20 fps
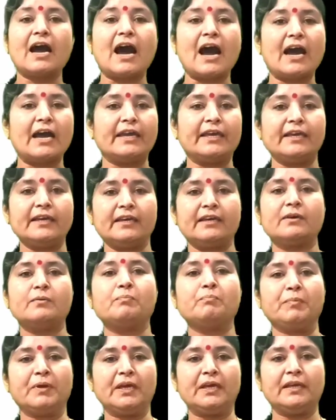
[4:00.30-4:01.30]
I,
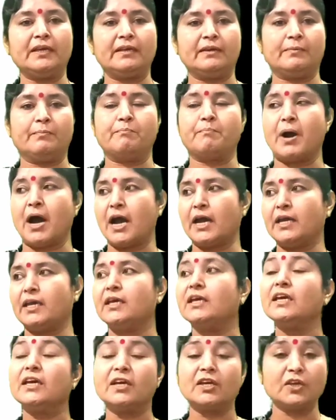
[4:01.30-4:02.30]
me,
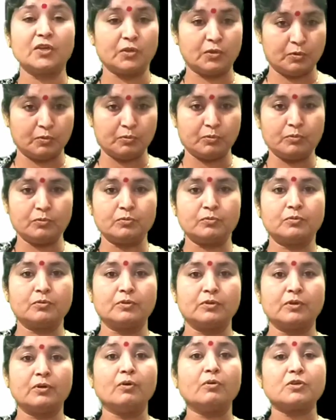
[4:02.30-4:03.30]
my, you,
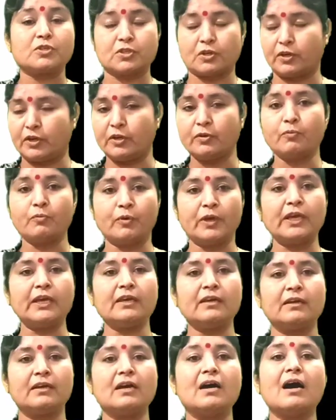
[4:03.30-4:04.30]

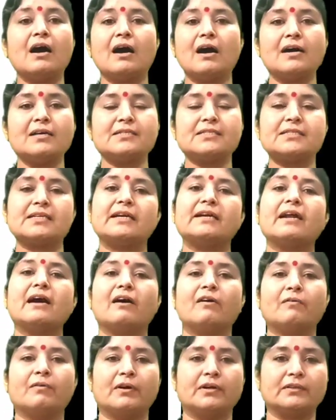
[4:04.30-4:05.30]
we, us and
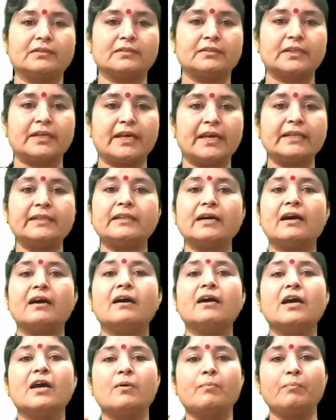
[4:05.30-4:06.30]
our in
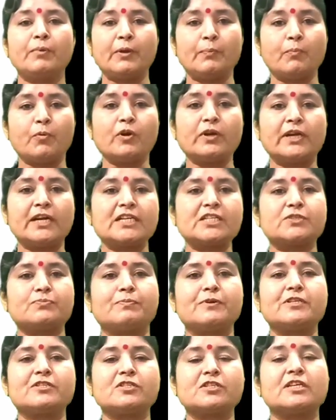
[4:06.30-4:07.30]
the reported
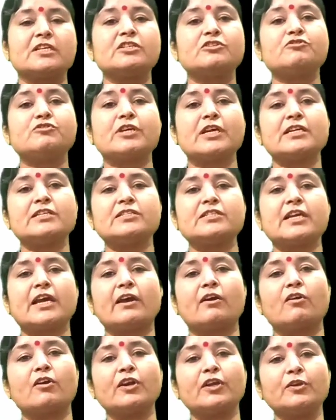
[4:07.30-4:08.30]
speech change
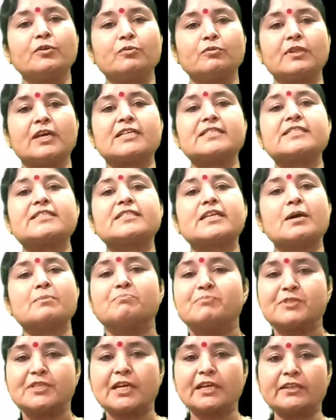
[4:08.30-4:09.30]
according to the
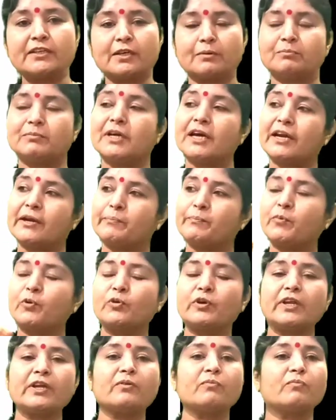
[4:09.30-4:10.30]
subject of the
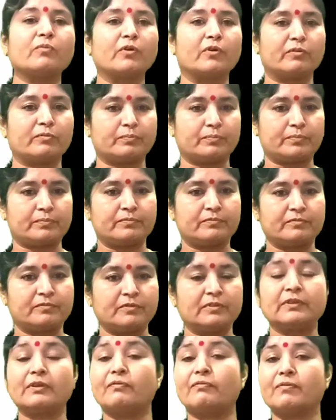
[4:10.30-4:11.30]
reporting verb.
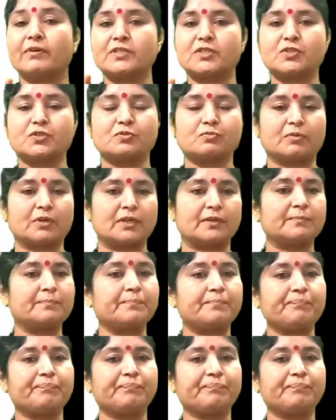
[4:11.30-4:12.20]
The first one.